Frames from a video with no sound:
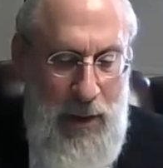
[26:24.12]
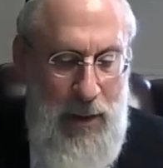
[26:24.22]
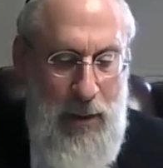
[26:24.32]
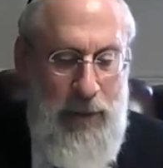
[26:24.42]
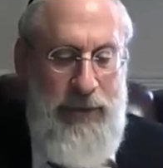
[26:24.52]

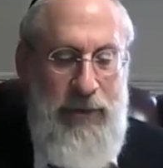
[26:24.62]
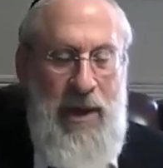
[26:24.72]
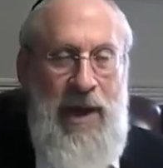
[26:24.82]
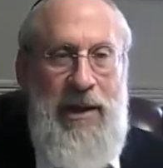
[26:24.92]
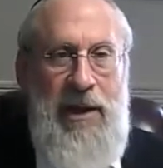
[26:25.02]
holds
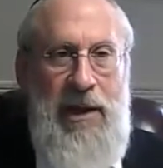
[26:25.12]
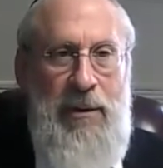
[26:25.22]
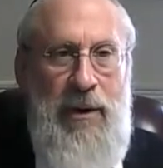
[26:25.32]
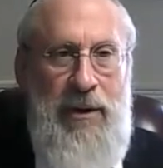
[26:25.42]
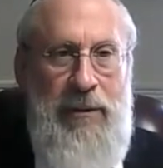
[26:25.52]
Chatchila
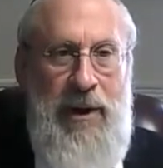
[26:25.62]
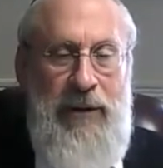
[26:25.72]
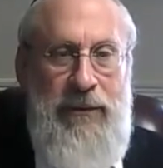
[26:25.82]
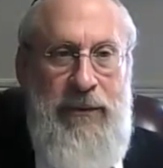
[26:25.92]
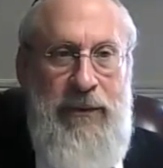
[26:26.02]
one
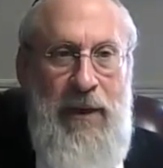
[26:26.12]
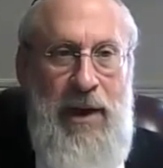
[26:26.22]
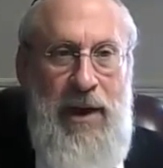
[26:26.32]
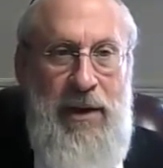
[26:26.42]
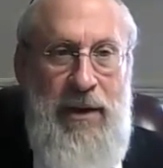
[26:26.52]
because of
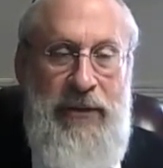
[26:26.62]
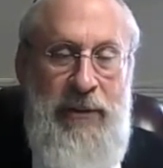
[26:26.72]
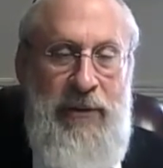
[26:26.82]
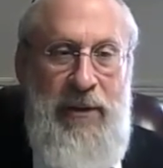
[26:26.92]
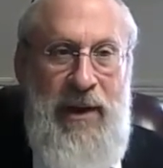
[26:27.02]
it
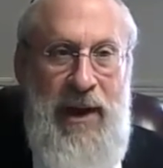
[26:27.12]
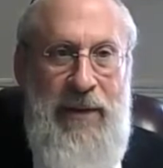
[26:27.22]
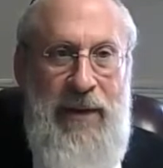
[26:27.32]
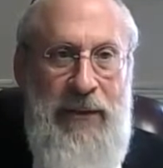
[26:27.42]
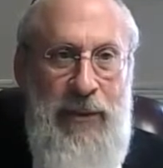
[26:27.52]
seems to be
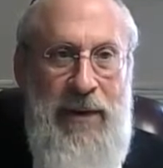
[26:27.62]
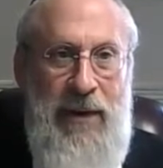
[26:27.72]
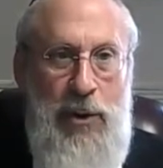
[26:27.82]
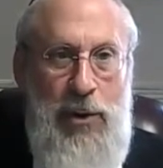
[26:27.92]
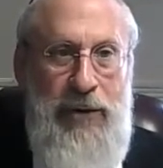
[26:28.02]
connected. It's one of the
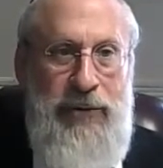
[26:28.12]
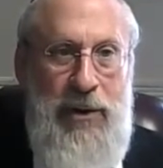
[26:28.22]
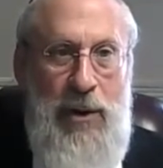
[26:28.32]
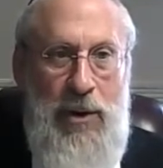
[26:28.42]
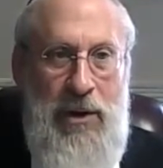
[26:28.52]
coolest
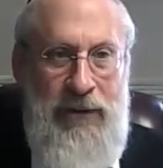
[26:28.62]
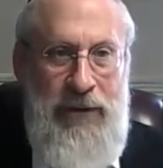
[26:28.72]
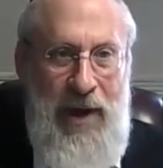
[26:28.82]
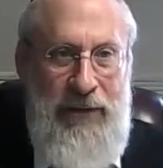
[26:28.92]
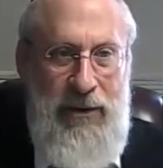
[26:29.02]
Deloka
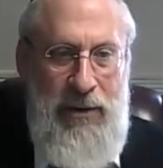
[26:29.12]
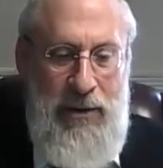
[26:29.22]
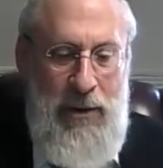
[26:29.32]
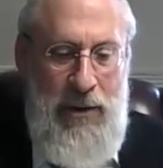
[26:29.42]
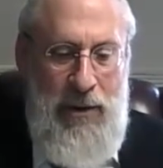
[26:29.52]
Shas,
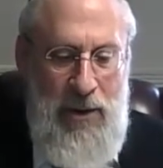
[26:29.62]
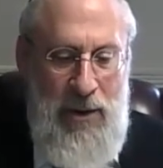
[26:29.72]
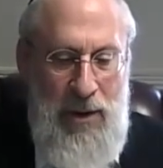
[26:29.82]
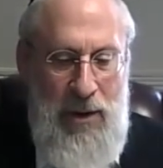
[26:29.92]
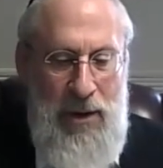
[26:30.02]
Deloka
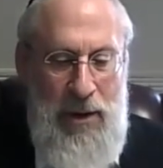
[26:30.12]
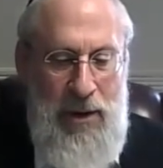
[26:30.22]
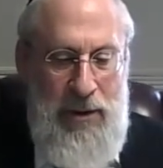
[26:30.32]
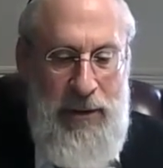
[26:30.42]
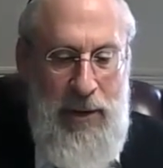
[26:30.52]
Gemara.
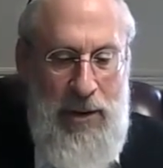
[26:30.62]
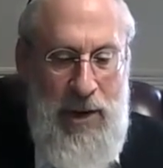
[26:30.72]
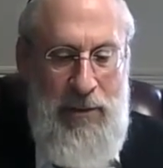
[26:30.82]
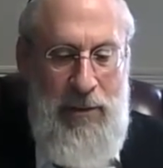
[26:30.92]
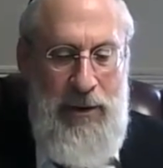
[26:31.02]
So
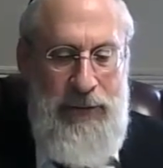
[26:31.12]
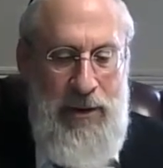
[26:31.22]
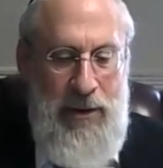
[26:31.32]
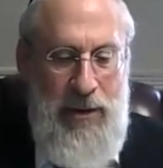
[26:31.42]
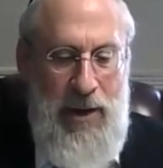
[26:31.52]

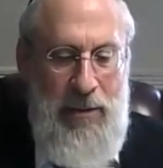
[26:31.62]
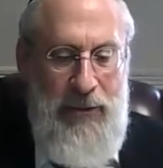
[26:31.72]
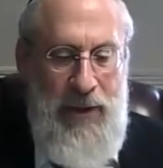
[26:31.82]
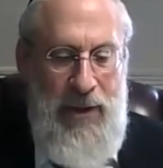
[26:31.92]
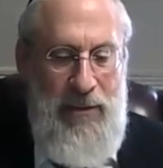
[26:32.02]
the
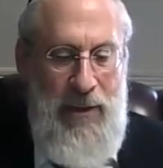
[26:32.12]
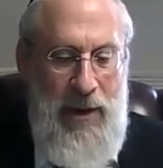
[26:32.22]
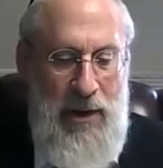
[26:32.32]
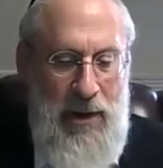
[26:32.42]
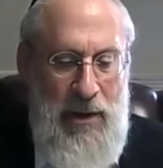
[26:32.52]
Chachmas Oram
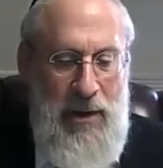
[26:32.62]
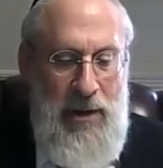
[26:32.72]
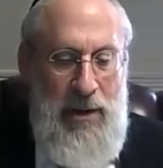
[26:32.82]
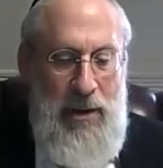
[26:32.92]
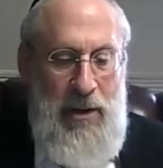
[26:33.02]

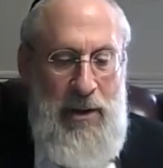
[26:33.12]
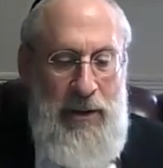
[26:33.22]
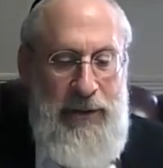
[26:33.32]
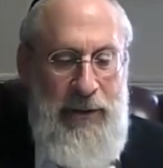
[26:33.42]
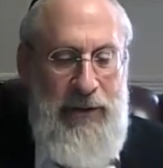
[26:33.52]

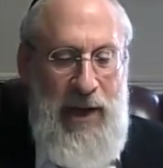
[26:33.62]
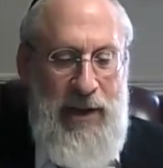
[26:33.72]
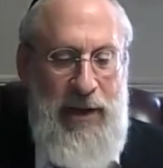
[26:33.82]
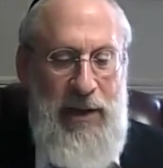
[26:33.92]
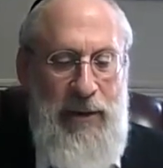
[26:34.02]
says the
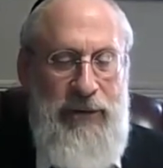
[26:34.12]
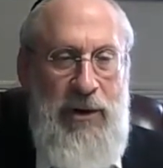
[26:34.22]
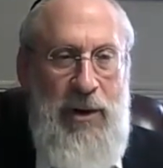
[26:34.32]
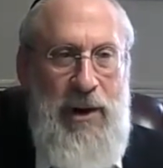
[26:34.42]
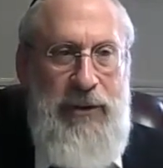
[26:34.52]
Chatchila one should
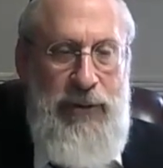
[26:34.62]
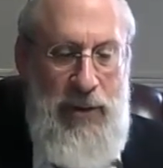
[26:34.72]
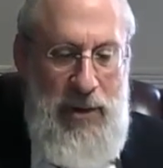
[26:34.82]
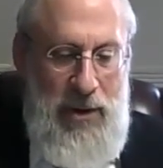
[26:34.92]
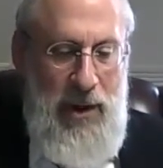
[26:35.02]
go like the
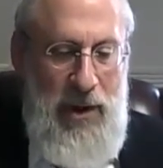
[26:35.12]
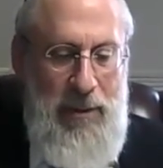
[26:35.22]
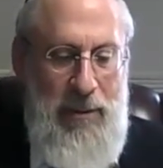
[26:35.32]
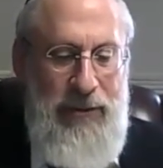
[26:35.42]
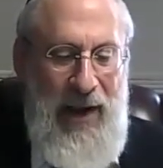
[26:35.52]
Shulchan Aruch,
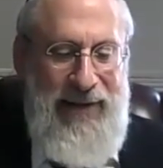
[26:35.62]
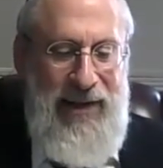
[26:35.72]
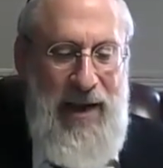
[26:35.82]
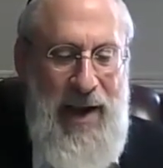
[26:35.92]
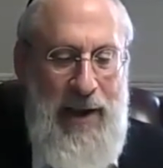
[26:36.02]
but b'shas
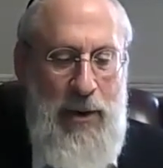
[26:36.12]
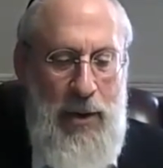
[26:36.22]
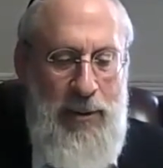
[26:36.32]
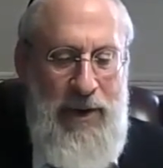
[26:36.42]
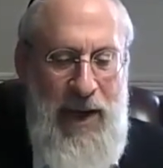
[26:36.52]
Chak
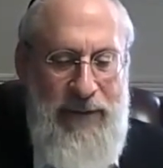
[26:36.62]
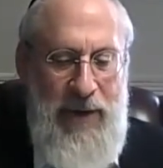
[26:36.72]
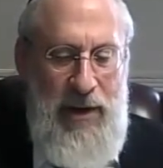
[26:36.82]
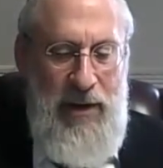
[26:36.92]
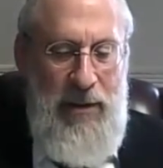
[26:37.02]
or
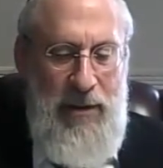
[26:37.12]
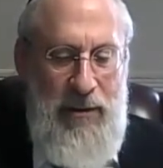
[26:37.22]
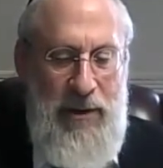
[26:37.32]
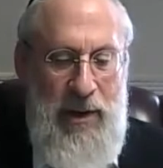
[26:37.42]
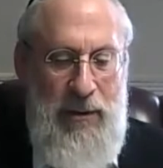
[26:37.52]
b'diavad
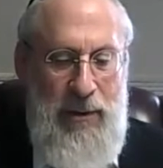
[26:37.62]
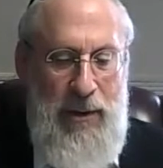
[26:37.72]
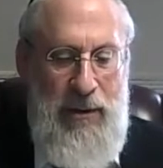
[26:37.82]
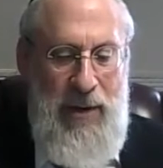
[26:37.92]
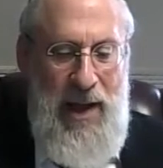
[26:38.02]
we
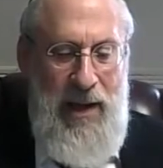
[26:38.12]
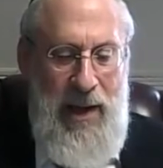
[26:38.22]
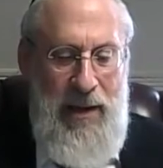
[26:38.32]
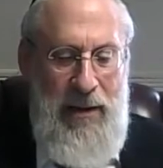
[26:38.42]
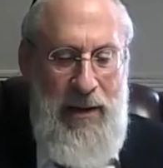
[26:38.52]
can rely
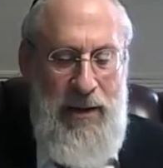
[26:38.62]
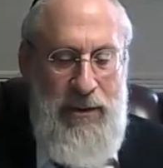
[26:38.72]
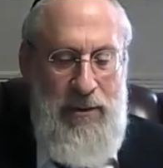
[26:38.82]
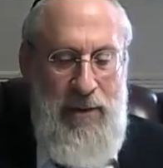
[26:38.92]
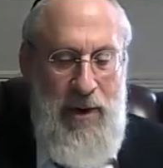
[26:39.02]
on the
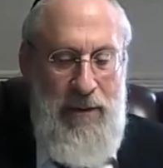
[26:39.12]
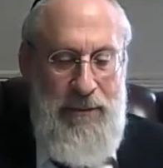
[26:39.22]
Ramah.